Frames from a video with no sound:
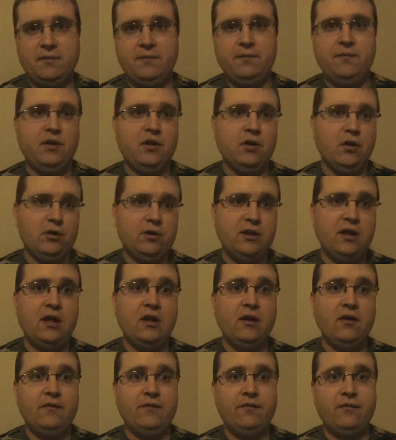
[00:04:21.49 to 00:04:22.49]
You know, then,
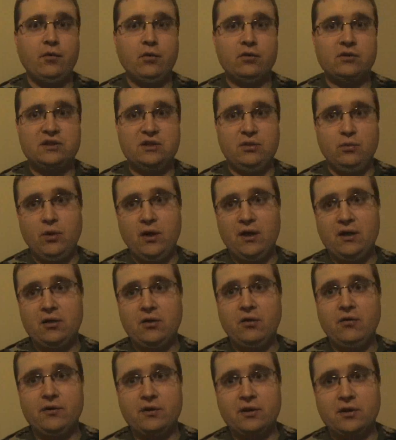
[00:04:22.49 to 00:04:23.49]
of course, he went
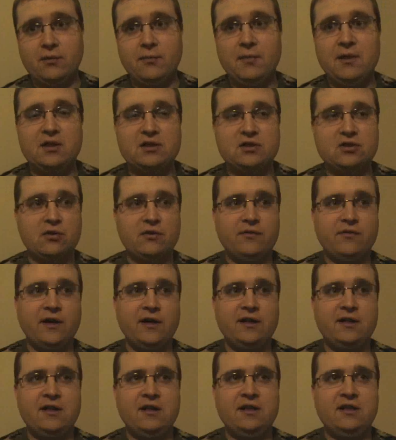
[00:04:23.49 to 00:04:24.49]
over to the Minnesota
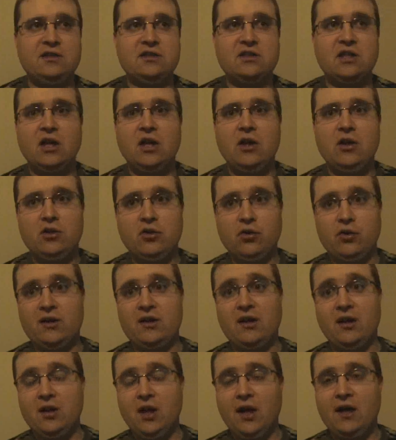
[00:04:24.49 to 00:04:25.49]
Vikings. During
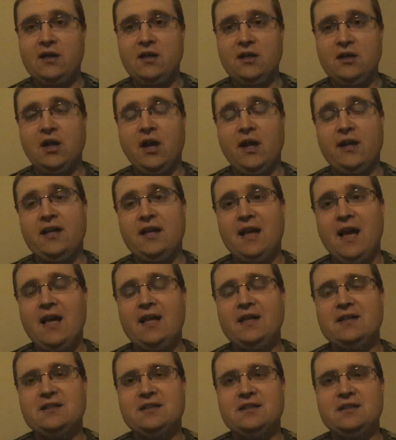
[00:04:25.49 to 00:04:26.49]
the
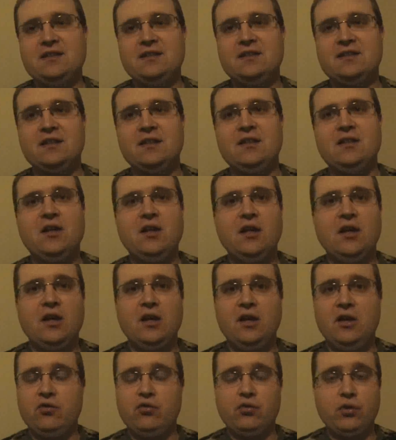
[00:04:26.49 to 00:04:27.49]
1998 season,
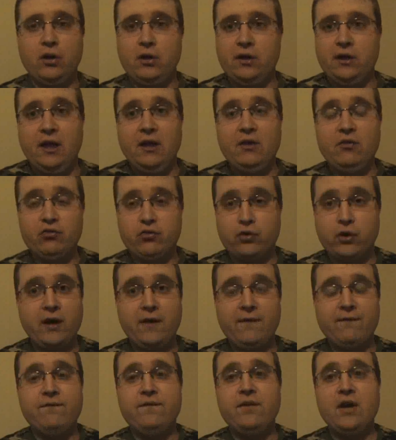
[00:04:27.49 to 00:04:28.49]
he really
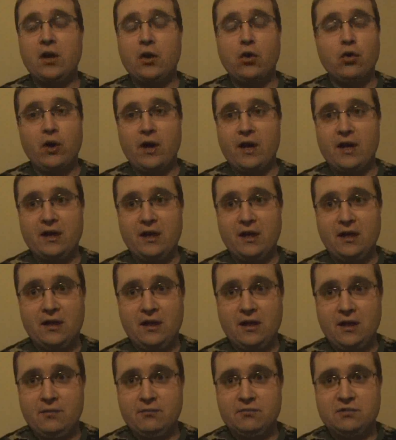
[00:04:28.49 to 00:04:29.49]
reinvigorated
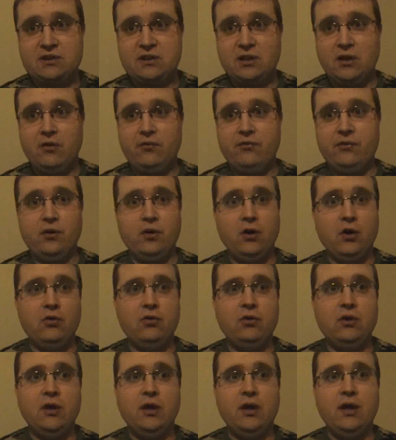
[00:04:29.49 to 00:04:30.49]
himself. You
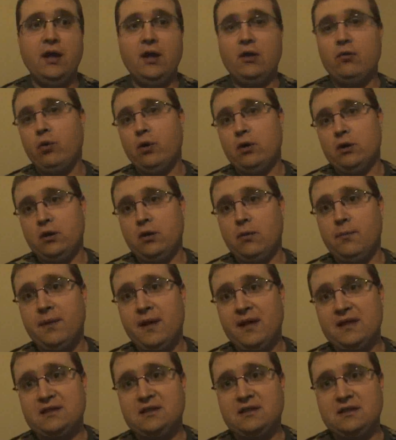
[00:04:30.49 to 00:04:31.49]
know, he had one of the
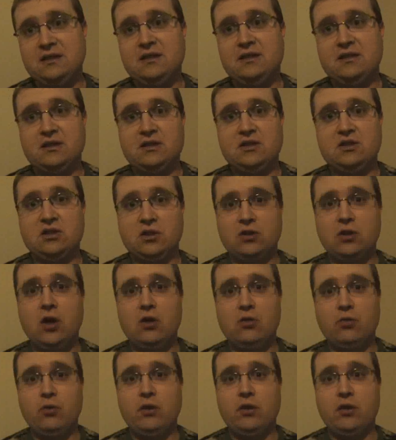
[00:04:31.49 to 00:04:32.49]
best seasons
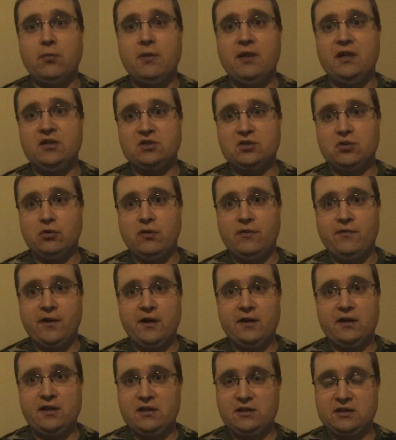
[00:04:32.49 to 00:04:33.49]
along with the Minnesota
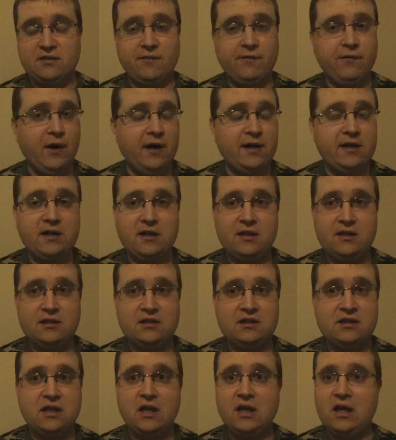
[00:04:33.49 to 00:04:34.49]
Vikings. The
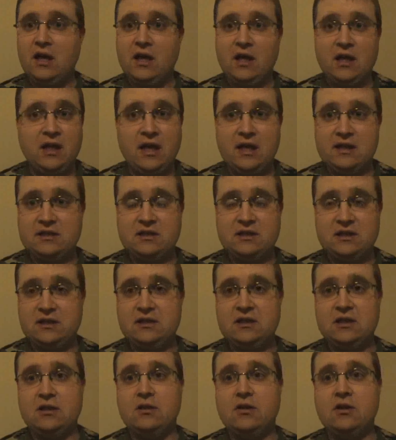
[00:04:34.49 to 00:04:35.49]
Vikings that
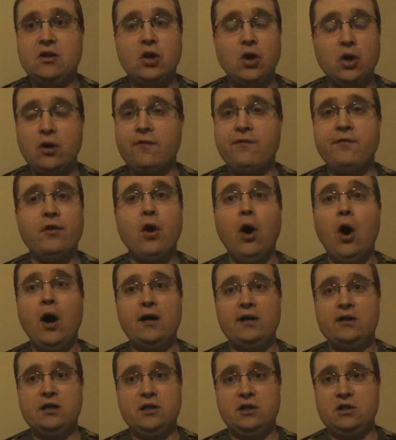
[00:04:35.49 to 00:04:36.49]
season could have
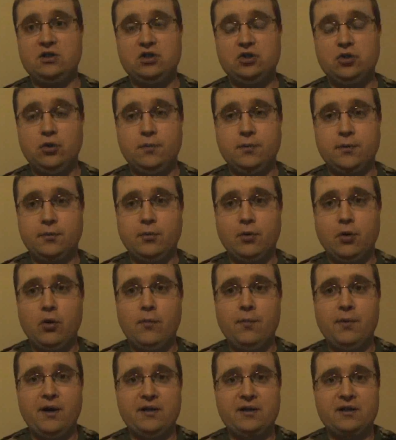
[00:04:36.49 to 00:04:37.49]
gone to the Super
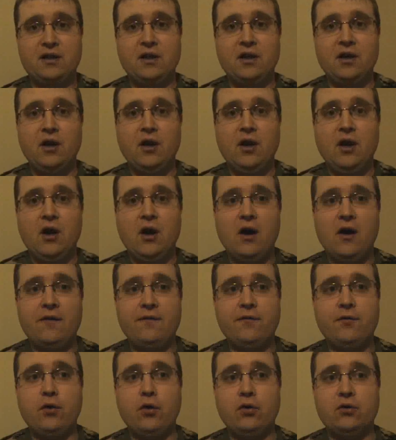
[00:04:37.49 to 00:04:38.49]
Bowl, but
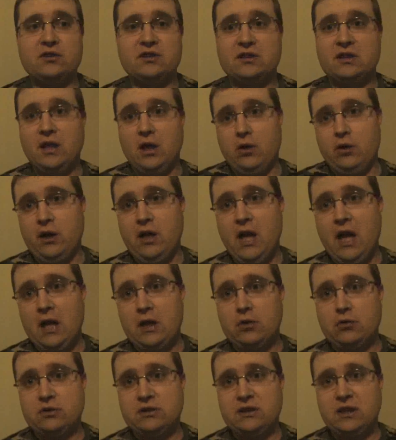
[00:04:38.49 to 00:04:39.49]
of course Gary
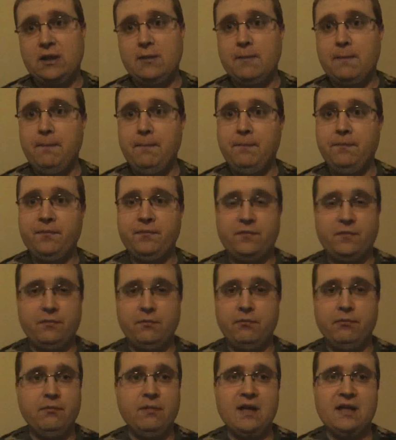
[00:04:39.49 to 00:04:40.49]
Anderson
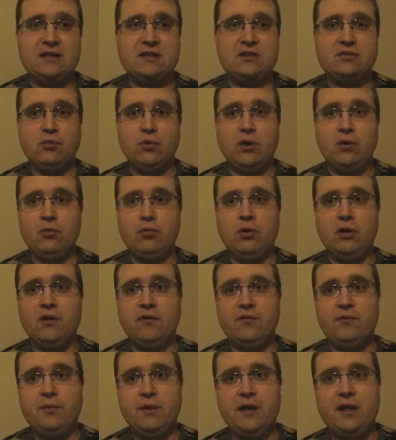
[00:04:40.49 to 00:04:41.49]
missed what would
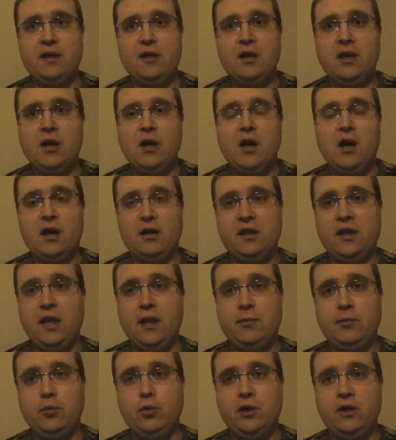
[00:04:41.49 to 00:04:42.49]
have been a
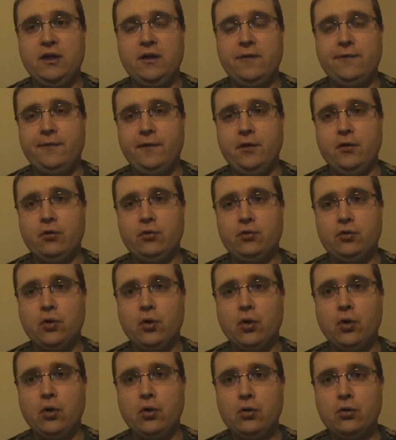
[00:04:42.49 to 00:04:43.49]
game-winning field
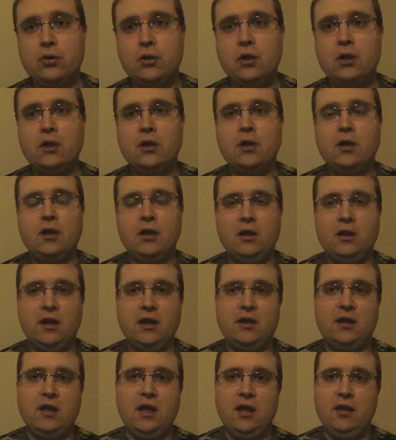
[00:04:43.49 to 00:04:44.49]
goal in
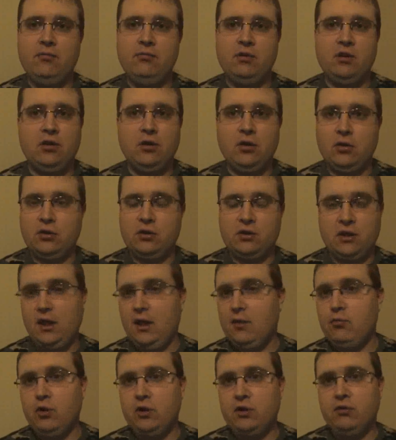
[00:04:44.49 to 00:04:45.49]
that game. You know, the
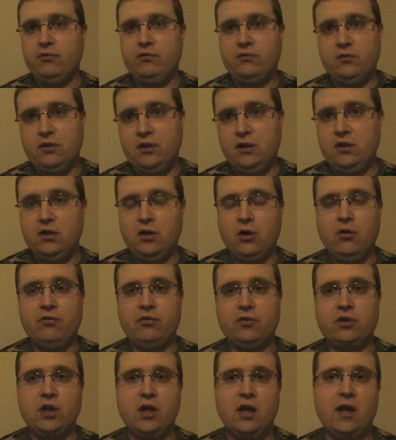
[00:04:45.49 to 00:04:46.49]
game went into
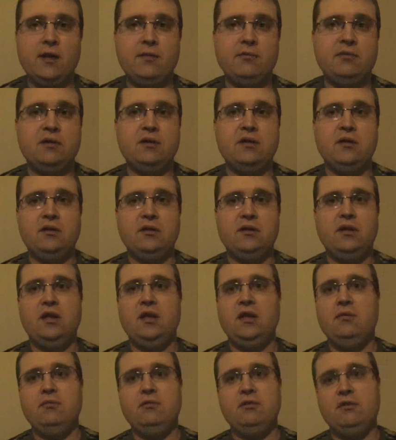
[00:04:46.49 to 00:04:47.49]
overtime.
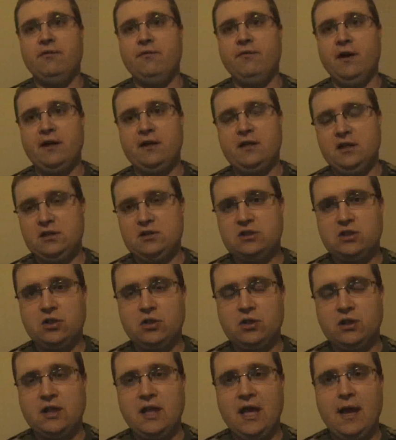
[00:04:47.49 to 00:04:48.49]
The Vikings
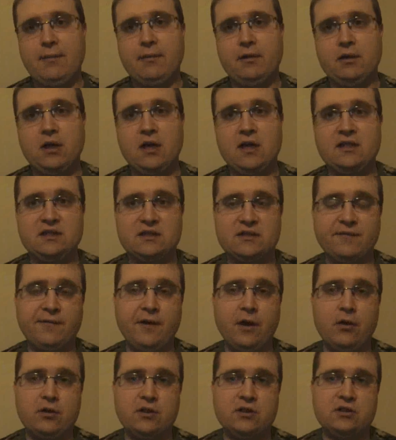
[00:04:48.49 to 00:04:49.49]
couldn't capitalize. The
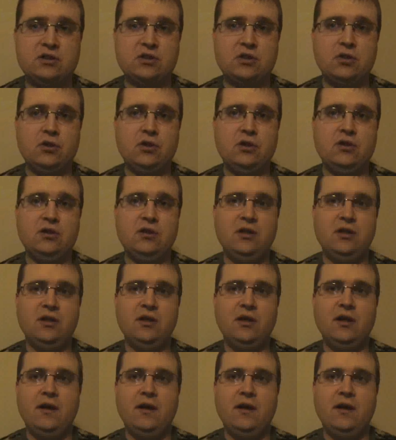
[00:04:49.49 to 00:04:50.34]
Falcons could.